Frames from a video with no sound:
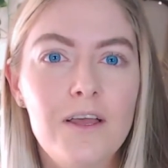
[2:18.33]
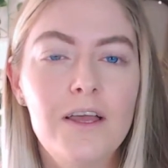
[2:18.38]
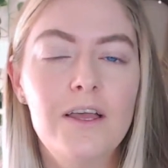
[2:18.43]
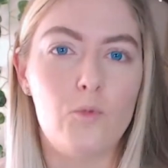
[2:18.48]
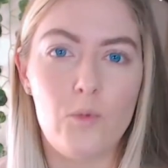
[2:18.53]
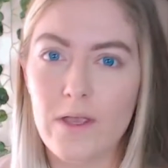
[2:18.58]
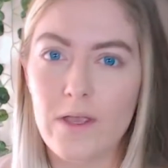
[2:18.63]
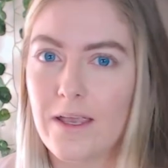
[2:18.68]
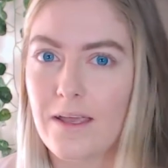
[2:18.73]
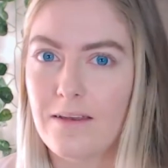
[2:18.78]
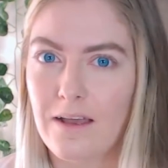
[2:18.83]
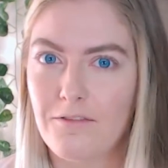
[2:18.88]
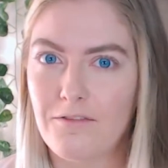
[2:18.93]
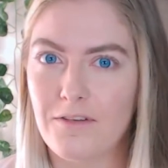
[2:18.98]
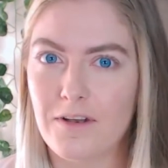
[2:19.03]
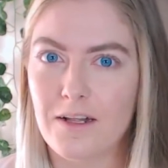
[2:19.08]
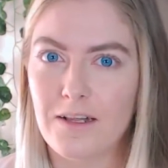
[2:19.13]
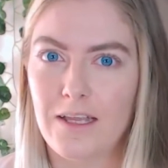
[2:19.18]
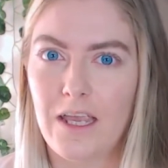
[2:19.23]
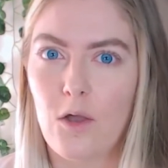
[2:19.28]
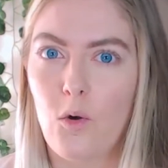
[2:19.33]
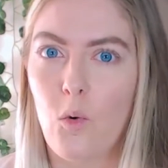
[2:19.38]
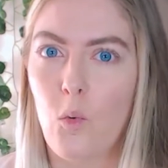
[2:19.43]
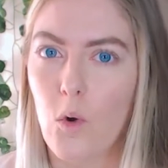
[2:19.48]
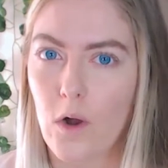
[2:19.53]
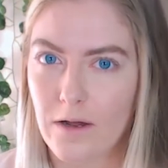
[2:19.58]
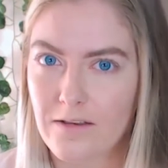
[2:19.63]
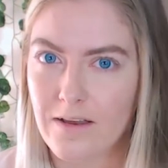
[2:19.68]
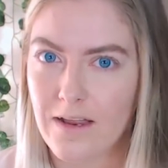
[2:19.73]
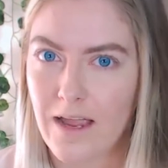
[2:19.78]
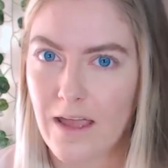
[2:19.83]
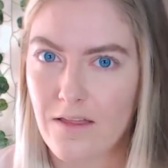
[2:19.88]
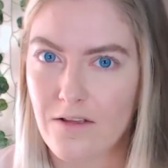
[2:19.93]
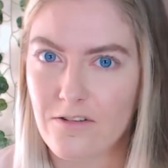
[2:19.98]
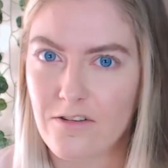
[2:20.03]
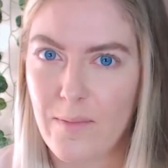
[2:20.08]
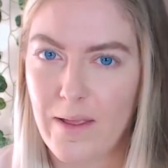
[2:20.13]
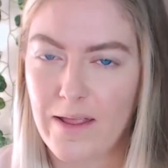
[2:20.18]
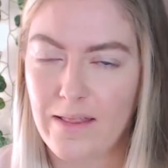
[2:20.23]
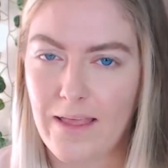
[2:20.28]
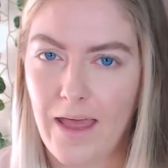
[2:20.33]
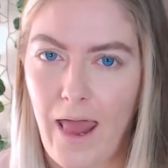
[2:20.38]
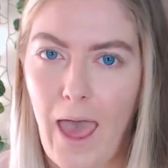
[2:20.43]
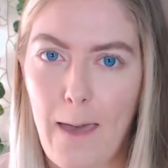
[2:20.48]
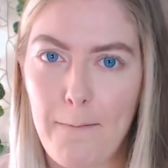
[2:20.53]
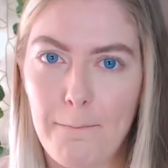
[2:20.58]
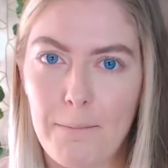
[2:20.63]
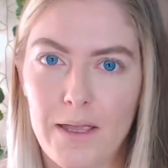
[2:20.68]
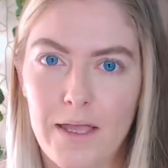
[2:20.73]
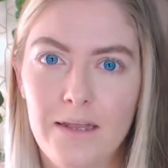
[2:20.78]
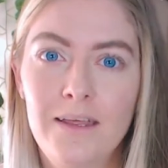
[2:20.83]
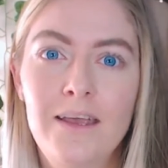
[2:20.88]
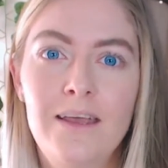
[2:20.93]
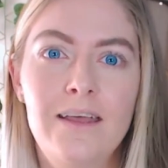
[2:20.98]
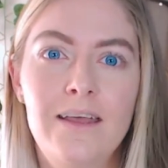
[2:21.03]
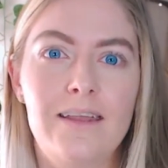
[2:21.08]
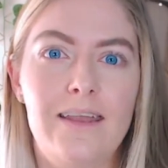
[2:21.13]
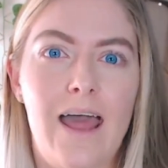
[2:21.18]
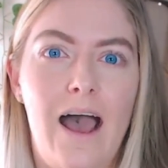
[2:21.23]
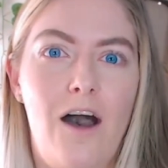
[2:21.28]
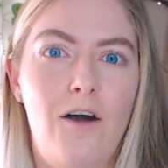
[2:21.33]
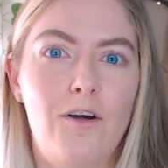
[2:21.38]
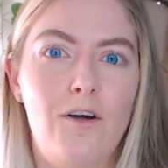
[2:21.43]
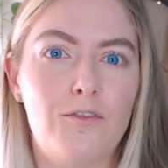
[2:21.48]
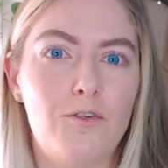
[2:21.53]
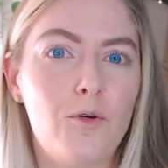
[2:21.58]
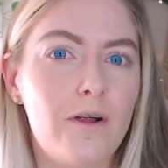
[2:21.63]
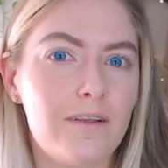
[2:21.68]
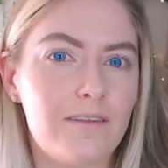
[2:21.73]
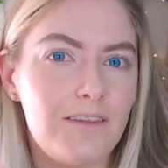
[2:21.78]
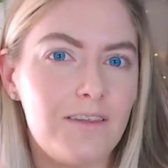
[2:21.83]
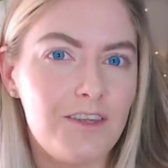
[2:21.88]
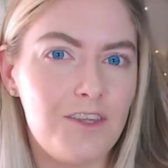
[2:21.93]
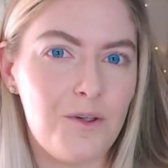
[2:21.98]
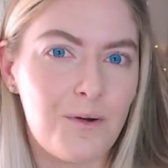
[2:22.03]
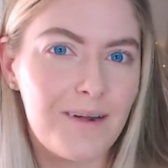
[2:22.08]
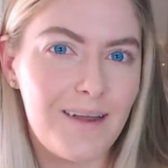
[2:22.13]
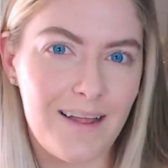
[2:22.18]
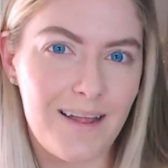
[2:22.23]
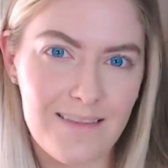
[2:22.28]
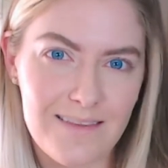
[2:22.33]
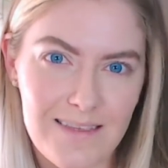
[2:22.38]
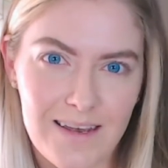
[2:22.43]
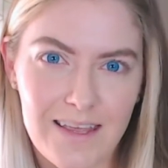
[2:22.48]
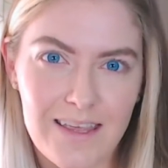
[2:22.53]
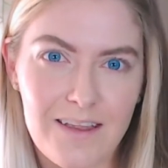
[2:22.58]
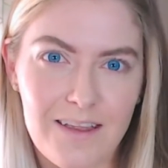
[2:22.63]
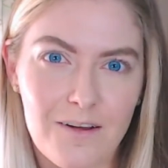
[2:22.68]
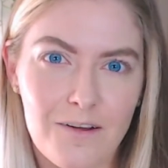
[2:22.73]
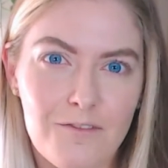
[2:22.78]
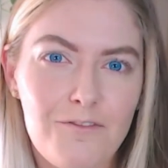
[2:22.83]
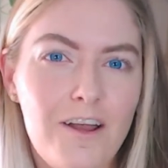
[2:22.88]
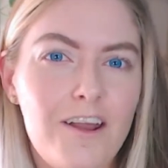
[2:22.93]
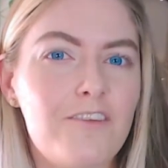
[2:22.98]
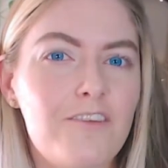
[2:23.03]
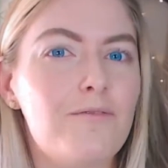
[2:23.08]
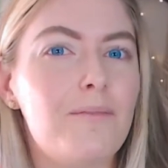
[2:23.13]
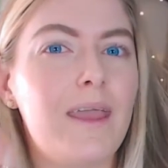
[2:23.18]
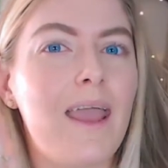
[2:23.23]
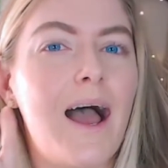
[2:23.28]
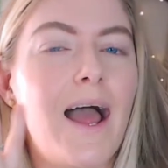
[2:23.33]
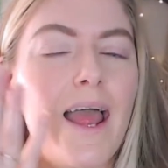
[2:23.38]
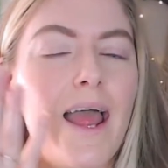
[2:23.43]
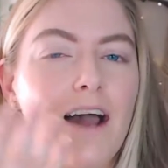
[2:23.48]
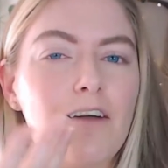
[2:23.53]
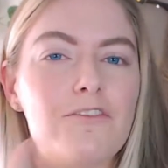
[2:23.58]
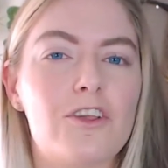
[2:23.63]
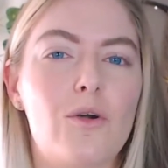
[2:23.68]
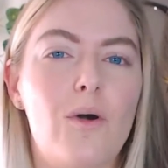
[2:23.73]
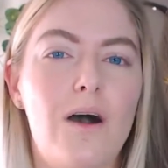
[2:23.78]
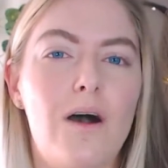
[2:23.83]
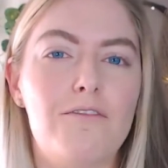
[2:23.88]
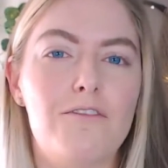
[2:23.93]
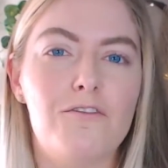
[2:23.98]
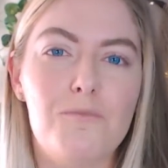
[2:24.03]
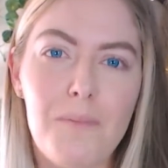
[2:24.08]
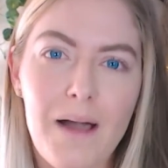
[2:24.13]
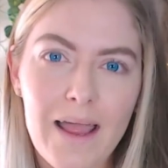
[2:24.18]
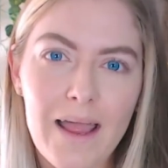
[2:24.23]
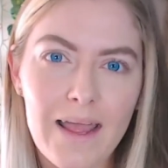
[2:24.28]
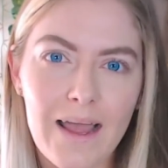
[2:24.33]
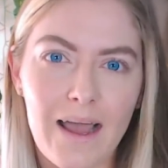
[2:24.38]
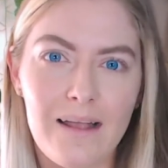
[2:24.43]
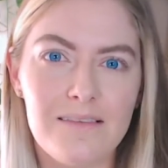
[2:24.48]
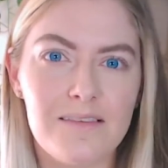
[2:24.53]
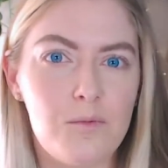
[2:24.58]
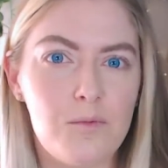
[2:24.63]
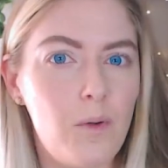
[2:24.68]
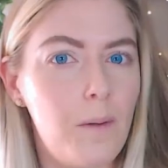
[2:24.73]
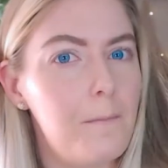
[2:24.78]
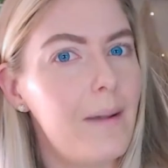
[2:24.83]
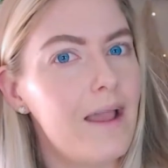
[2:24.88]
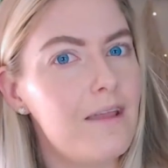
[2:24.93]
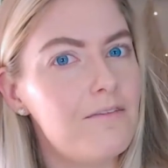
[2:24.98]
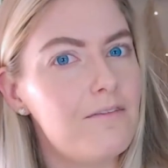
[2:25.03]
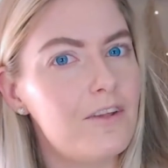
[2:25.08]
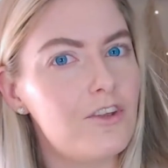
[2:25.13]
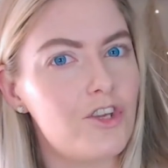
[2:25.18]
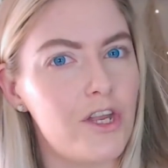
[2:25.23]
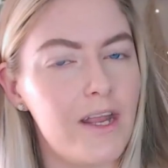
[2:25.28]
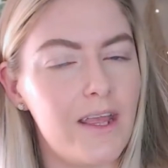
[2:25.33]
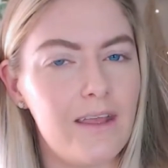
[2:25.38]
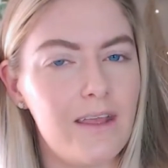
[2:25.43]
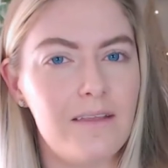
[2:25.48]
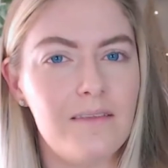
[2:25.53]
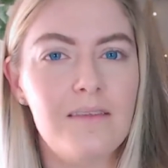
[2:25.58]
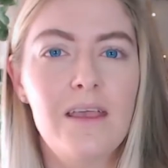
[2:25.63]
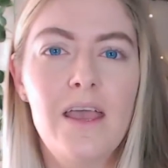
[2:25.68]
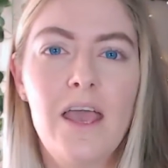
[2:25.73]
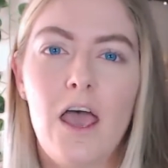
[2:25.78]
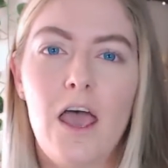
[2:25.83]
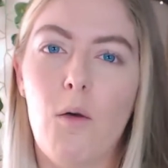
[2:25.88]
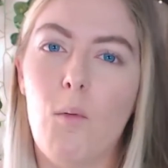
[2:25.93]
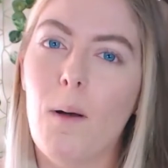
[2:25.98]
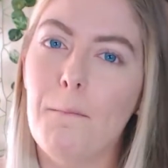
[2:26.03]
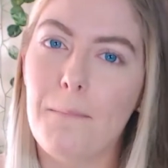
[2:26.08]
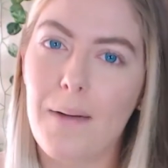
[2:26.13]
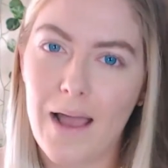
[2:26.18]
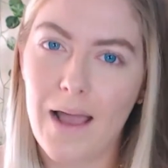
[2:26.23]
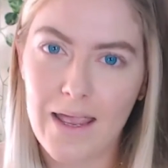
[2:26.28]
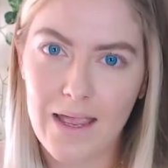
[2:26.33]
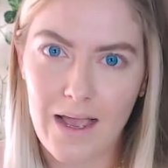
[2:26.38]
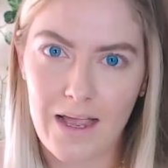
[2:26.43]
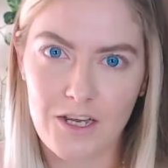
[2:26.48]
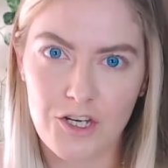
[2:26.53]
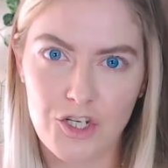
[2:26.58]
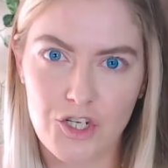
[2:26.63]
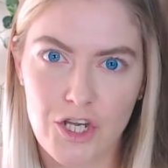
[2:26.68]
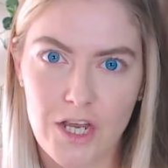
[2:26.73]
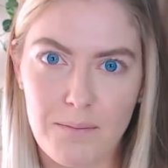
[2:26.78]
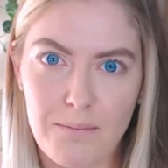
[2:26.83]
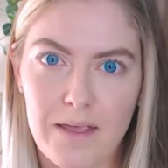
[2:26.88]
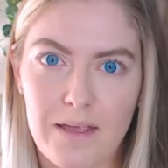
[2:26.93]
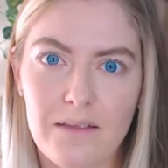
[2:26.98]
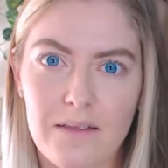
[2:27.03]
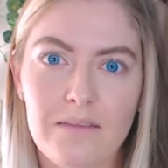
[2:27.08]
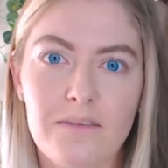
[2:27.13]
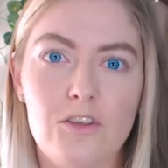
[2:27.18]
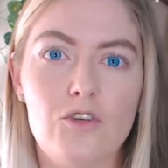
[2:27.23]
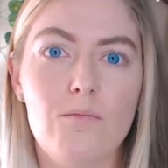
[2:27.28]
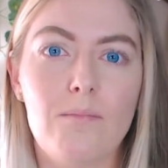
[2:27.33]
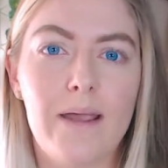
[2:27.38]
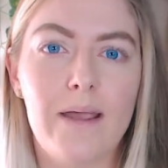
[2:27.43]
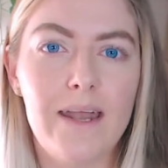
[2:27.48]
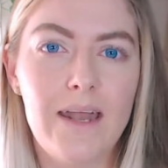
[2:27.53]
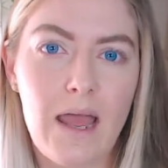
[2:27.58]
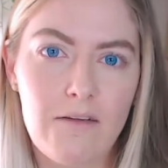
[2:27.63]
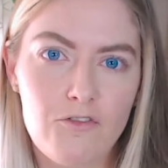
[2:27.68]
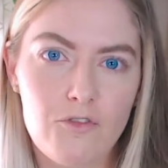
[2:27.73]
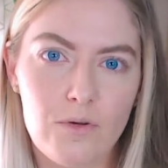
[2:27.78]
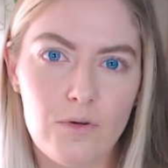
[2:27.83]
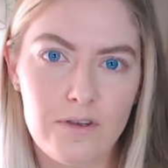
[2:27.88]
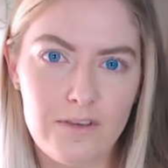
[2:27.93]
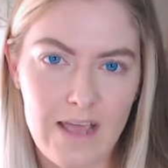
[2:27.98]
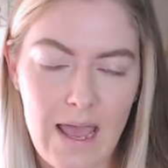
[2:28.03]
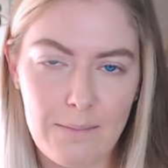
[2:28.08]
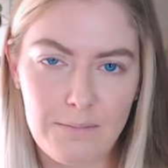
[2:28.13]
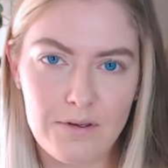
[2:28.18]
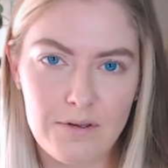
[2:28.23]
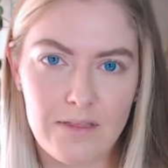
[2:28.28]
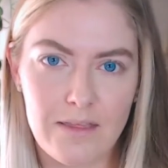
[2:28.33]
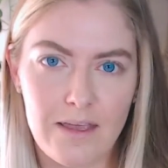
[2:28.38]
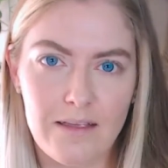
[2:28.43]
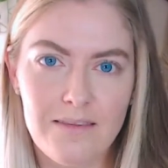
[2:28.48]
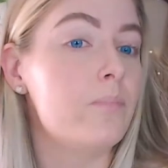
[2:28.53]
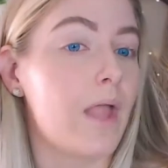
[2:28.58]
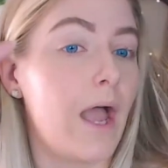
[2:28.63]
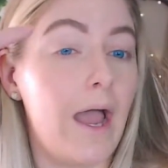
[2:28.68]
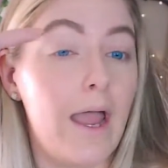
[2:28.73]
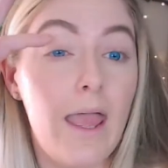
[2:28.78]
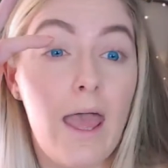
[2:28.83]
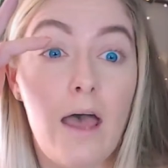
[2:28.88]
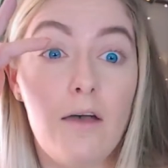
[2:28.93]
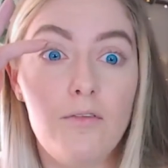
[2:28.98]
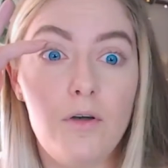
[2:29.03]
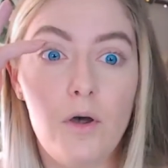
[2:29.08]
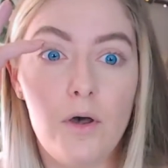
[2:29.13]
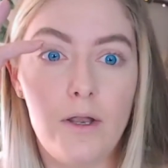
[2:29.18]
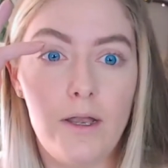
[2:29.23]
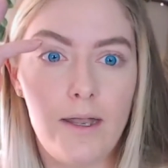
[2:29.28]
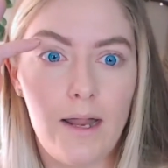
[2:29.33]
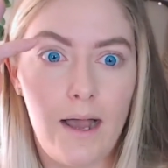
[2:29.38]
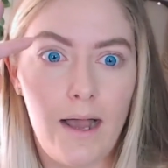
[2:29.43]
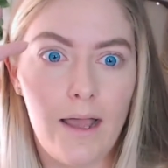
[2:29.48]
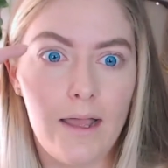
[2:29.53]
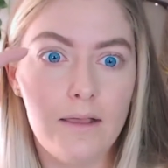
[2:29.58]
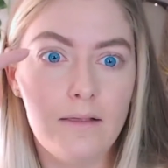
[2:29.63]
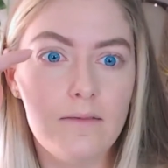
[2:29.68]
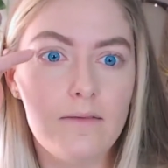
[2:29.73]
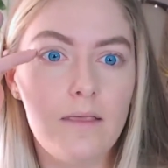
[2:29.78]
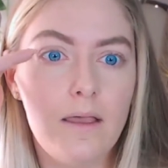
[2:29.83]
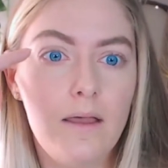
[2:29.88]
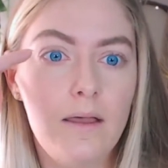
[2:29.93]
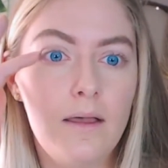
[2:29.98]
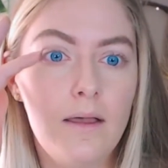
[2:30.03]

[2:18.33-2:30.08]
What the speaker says: we can definitely work together to make that happen. Now, of course, you're not sitting here in front of me. I have to go off of my eyes and what my vision is and what my eye shape is. So you might have to adapt this. I have hooded eyes.